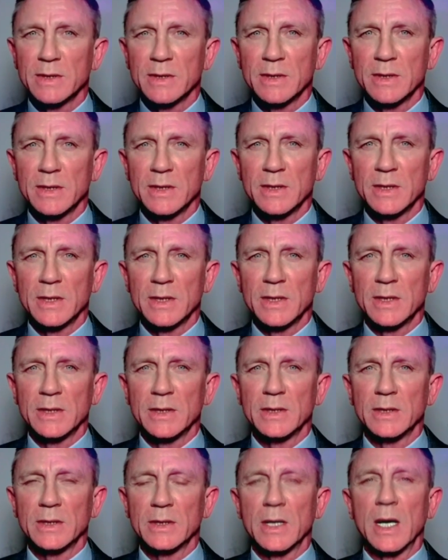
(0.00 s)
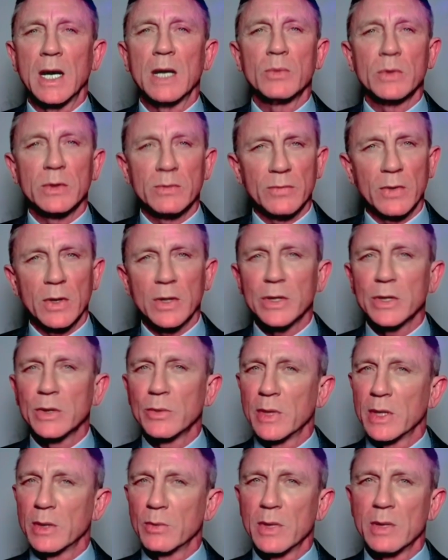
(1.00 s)
from James Bond. I would follow
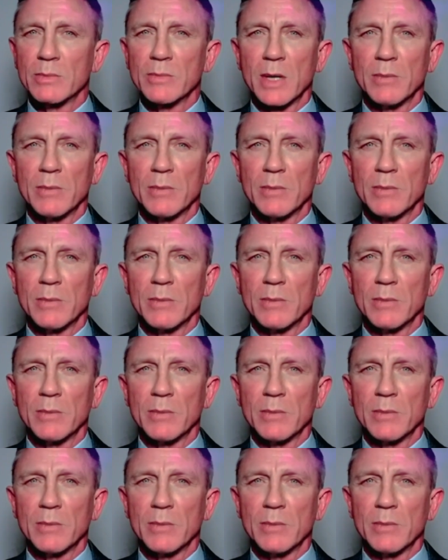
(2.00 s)
you anywhere,